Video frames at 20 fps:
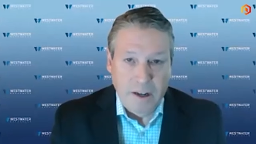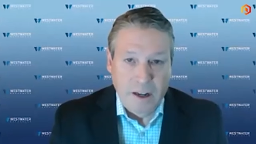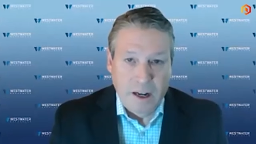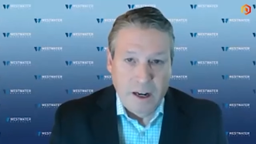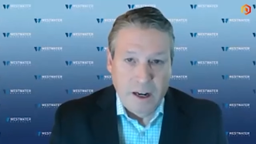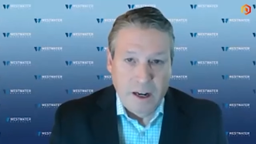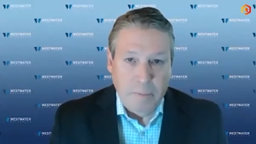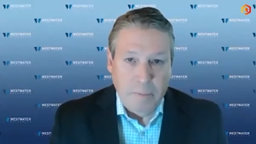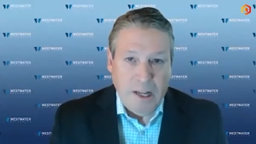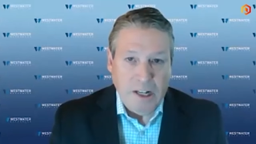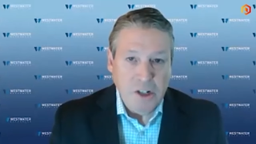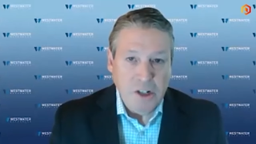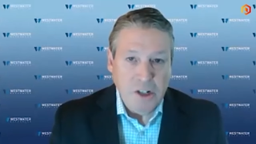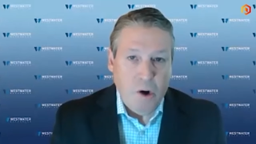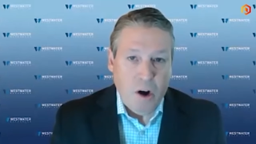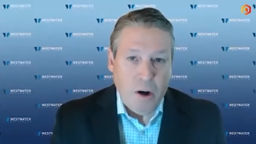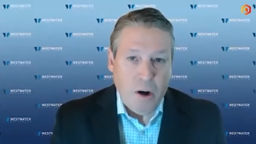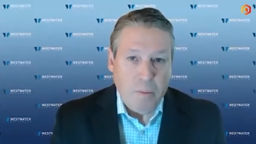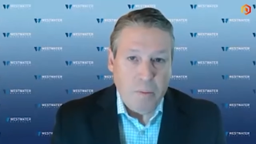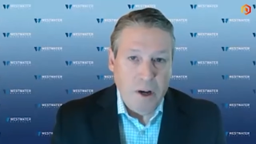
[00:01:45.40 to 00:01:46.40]
uh,
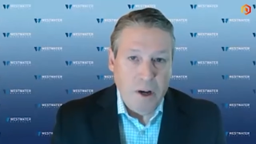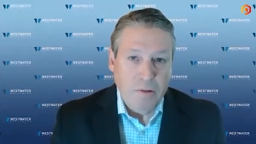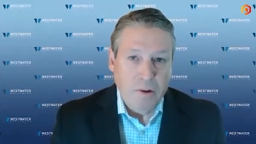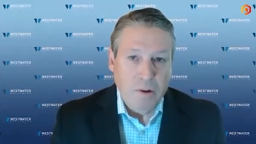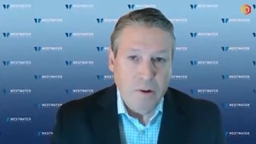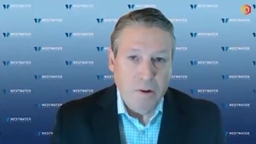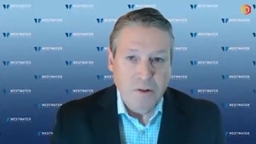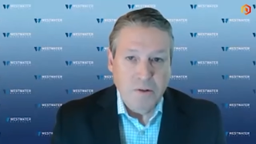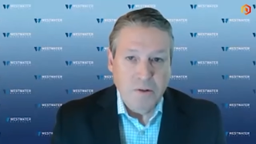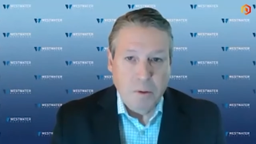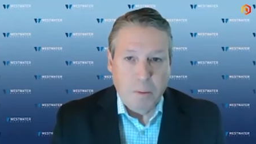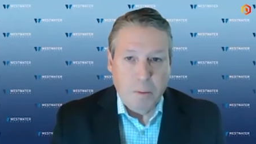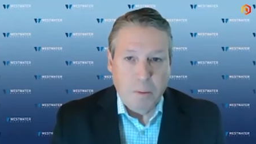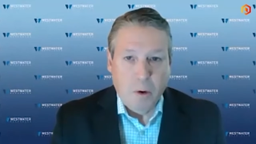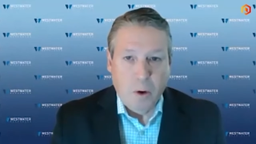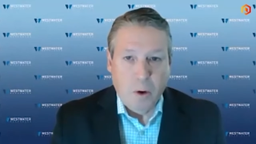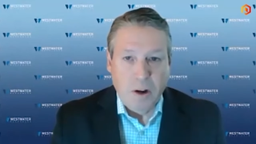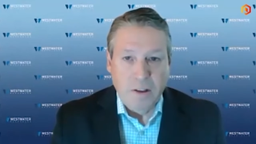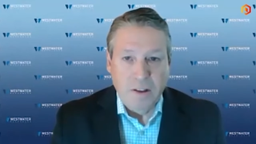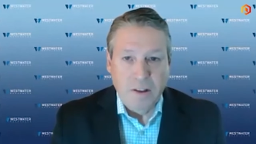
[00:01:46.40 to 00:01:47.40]
Benchmark Minerals
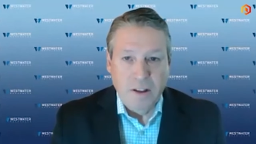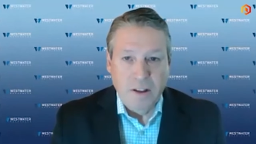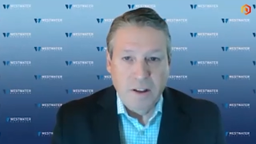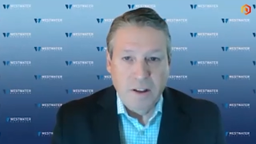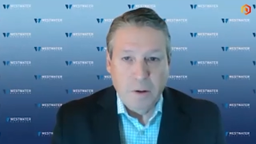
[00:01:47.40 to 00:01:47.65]
reported that